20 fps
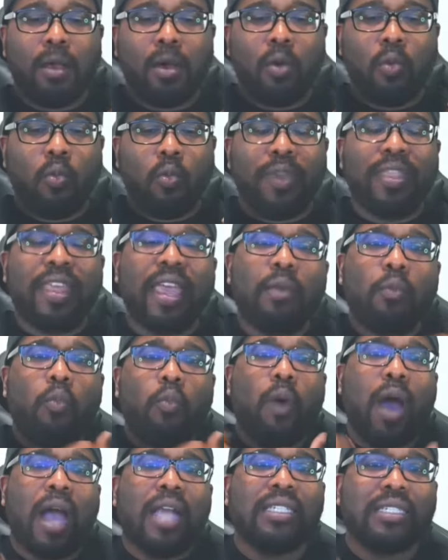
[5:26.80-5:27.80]
when they
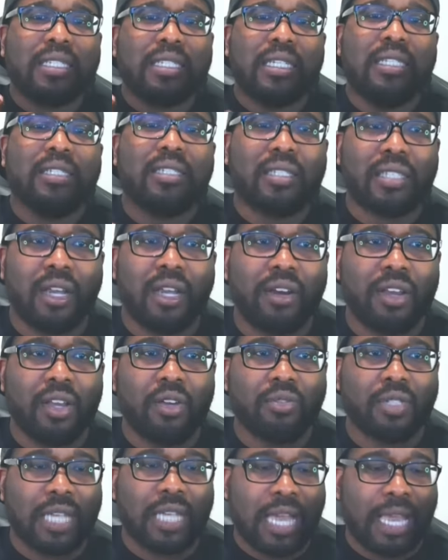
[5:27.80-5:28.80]
watch these
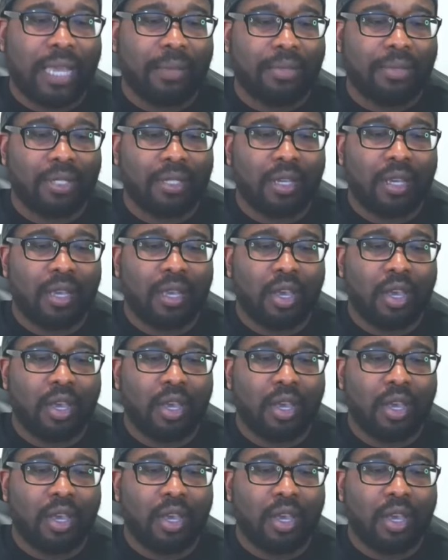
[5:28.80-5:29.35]
stereotypes,